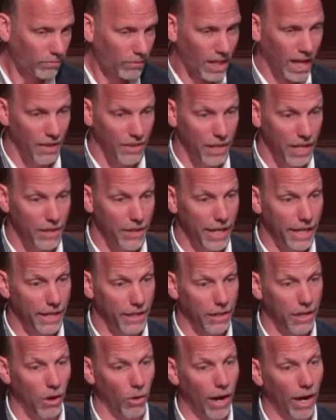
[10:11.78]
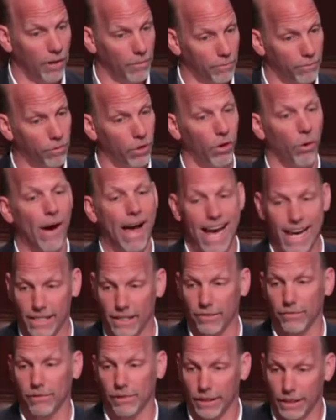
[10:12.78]
And then they can go out and
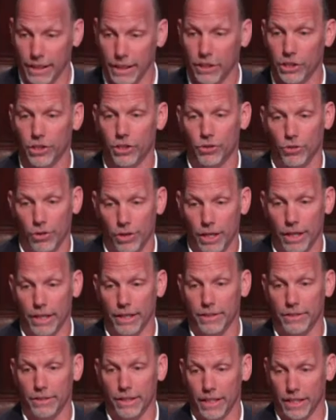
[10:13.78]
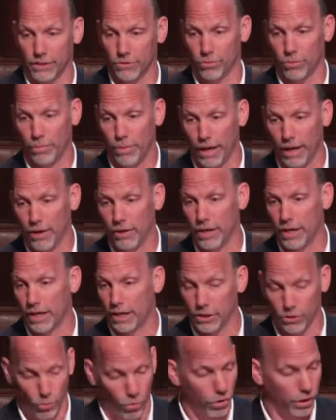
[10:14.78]
proactively ensure that it's repaired and
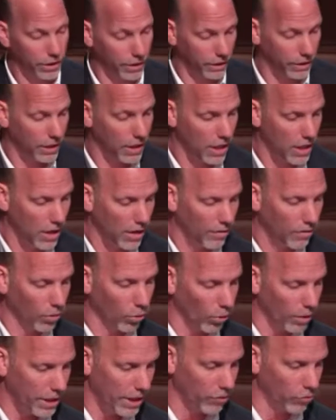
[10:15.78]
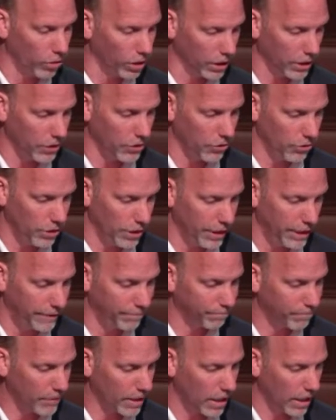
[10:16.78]
it's working for when they really do need it.
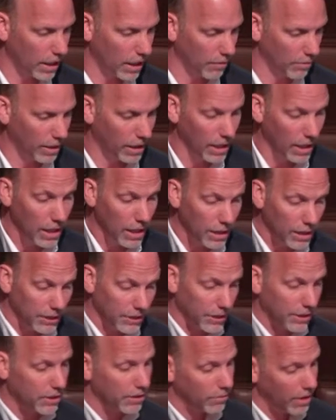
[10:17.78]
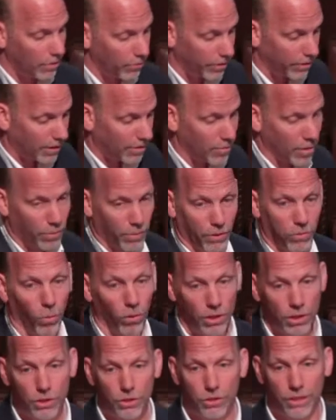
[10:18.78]
The system that we've come up with,
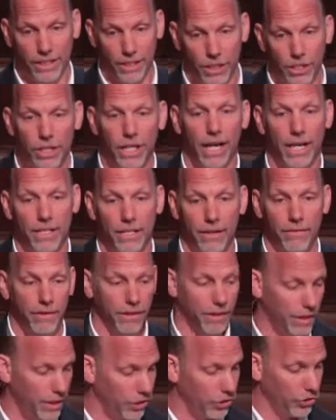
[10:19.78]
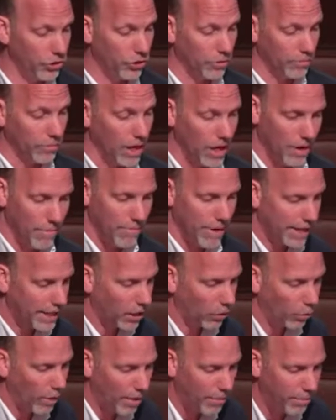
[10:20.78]
once you digitize everything, you can make it
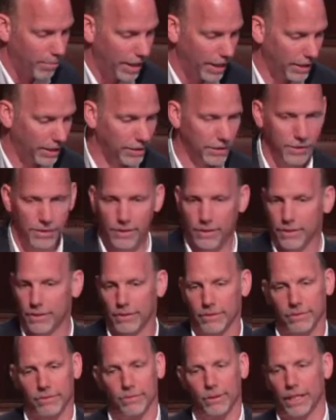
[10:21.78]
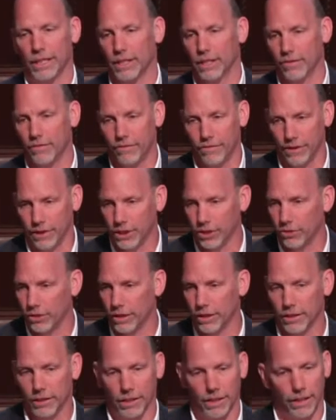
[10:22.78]
web-based, you can configure
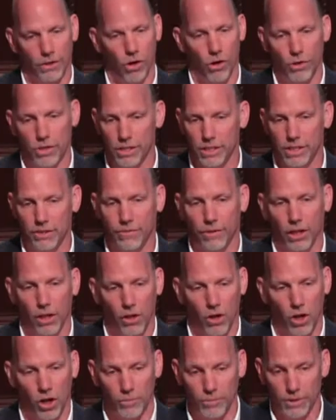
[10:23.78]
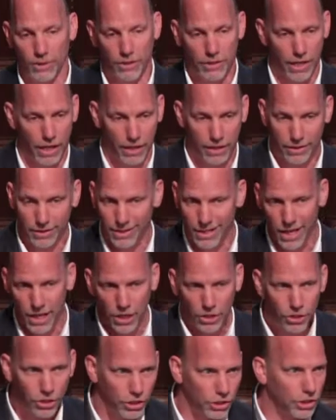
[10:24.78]
it, all these different alarms and settings,
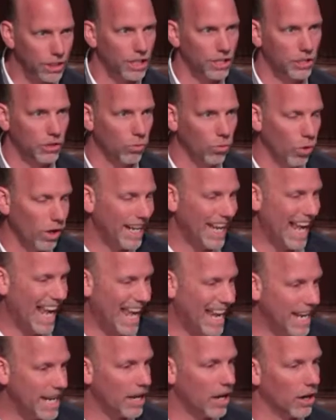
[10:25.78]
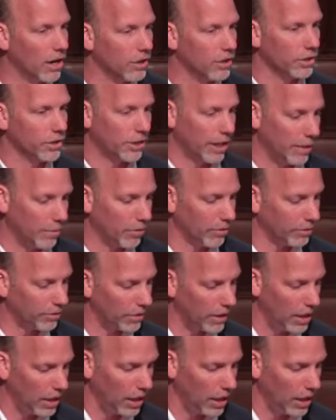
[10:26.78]
just as you would any other type of